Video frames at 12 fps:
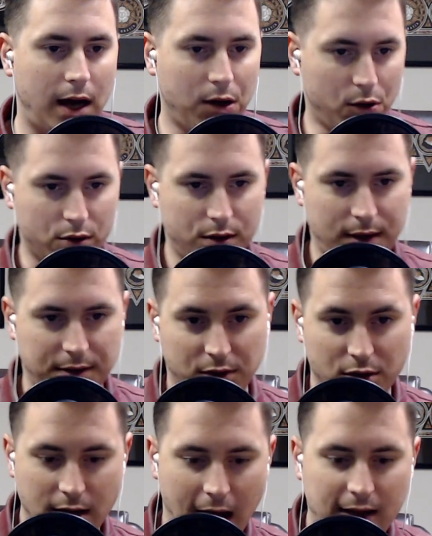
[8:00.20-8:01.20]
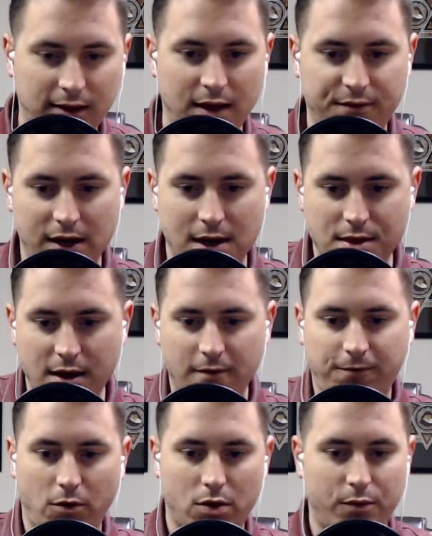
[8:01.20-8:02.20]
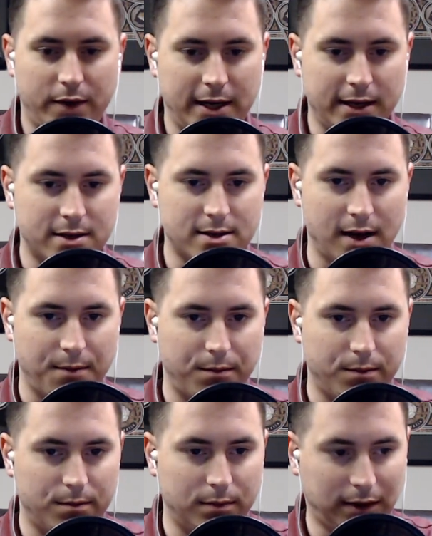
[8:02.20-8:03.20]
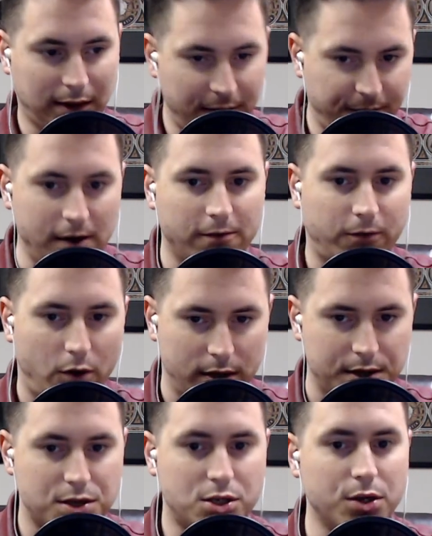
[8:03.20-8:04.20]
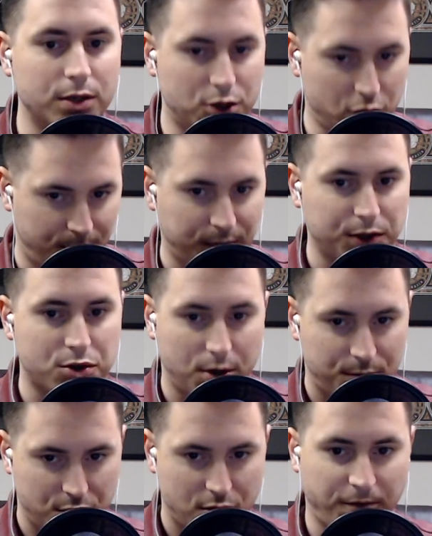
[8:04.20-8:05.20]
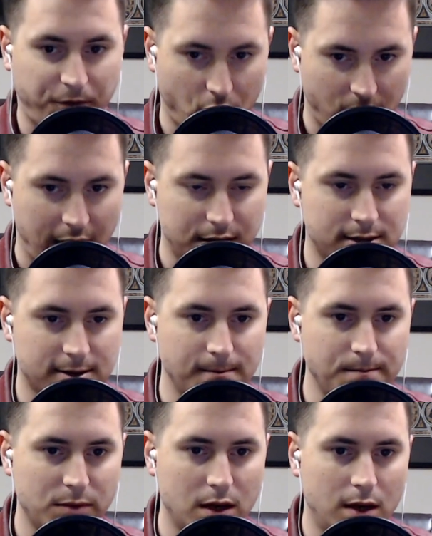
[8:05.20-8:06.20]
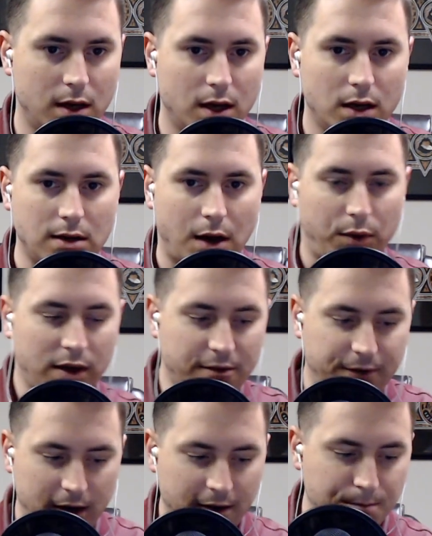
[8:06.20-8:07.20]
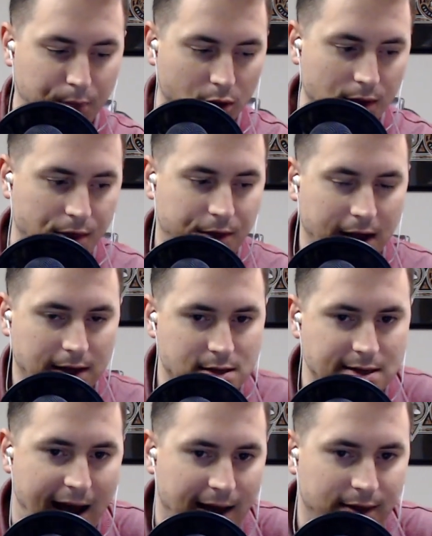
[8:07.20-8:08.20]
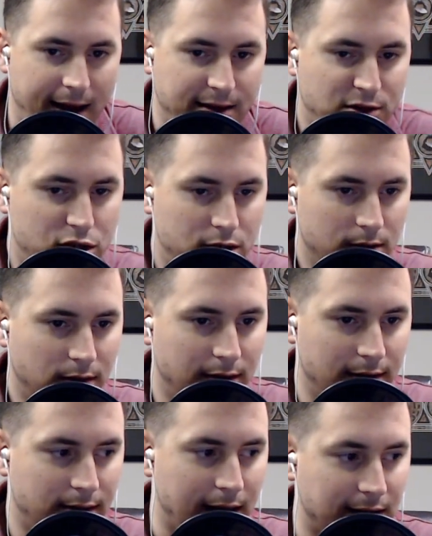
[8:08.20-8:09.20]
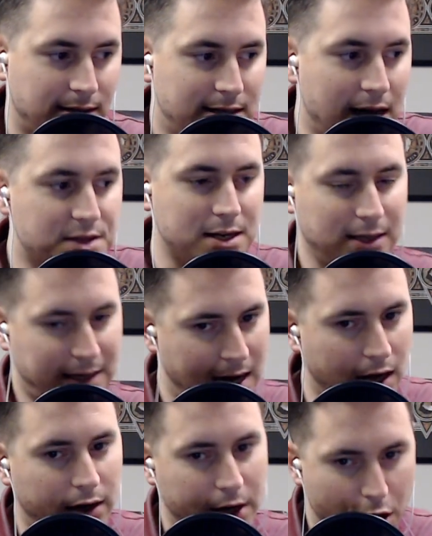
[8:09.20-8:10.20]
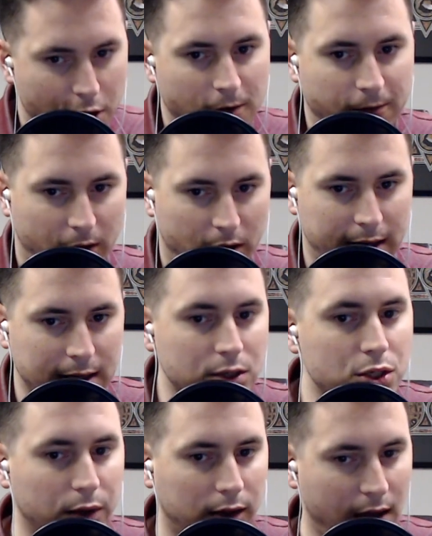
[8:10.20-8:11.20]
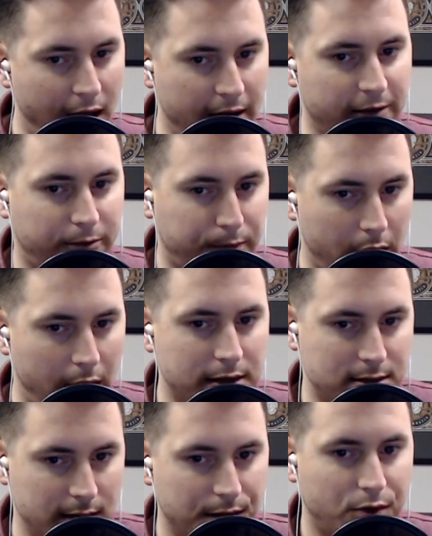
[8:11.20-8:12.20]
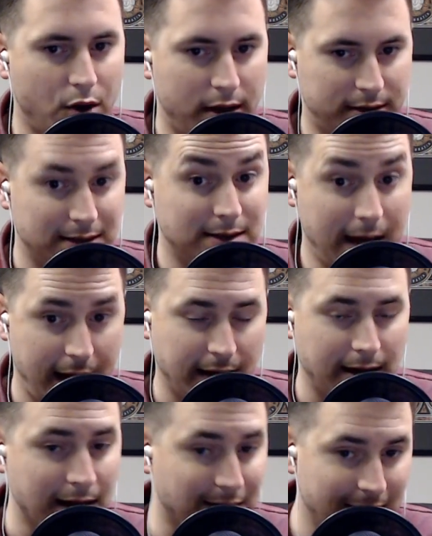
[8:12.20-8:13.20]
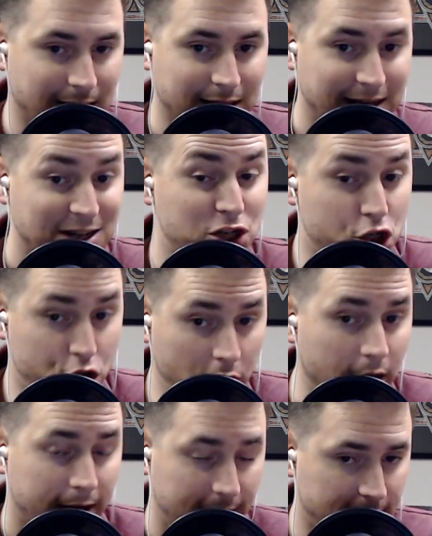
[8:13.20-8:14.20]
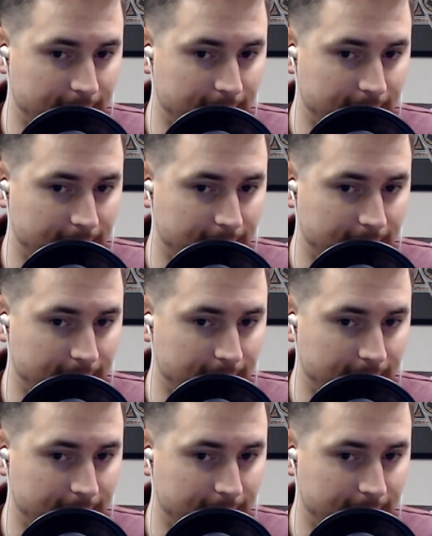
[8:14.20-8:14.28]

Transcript: or that they're not living, and therefore we need some living voice to interpret the scriptures for us. Now, one of the very important things that that that doesn't carry over into a lot of Protestant thought today, and I think that it should,